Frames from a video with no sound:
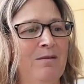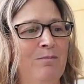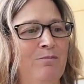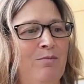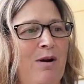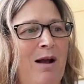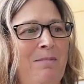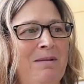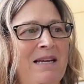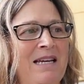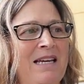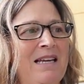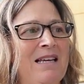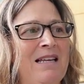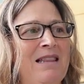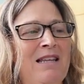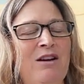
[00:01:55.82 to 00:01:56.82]
probably
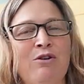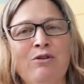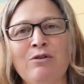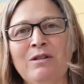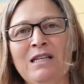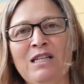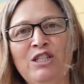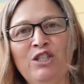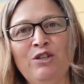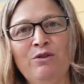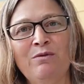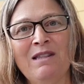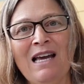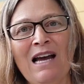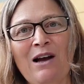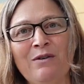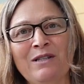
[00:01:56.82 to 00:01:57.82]
in the early
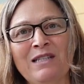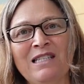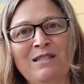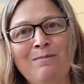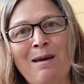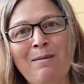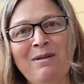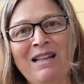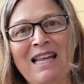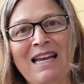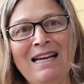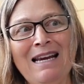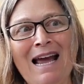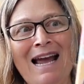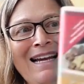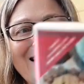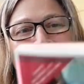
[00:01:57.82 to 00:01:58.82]
2000s, maybe late
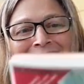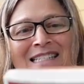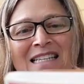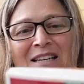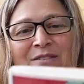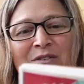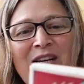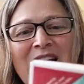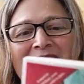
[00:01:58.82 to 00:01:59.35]
90s even.